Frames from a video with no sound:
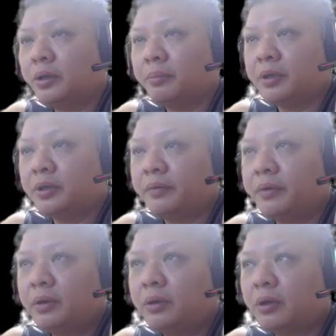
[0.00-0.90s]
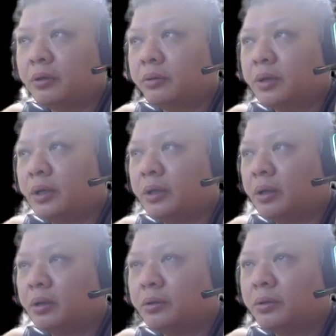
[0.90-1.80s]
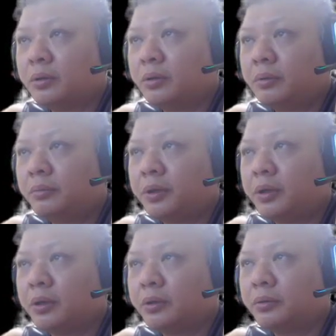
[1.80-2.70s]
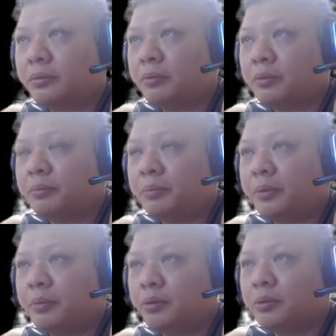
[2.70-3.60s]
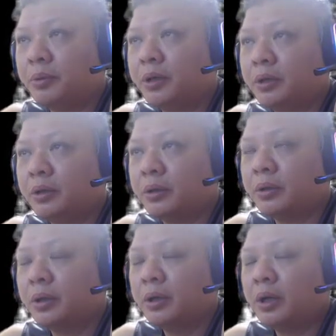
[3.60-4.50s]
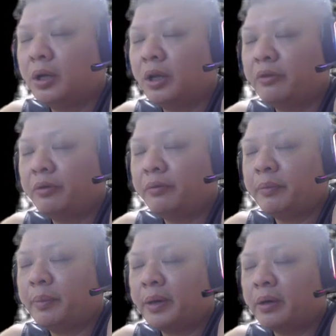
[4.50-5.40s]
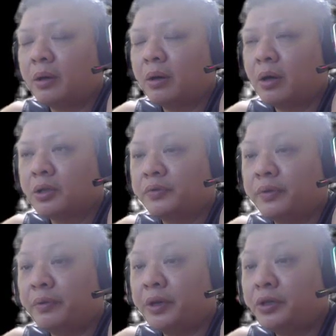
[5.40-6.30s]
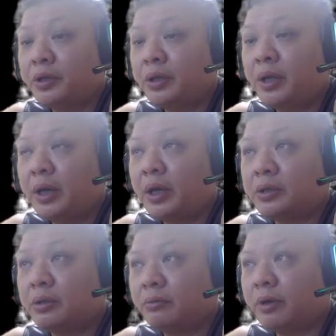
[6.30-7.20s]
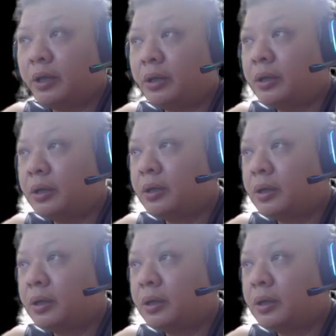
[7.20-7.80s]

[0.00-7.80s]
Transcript: h8+7, not a good idea also, because red would be able to play the left riverbank horse variation as red.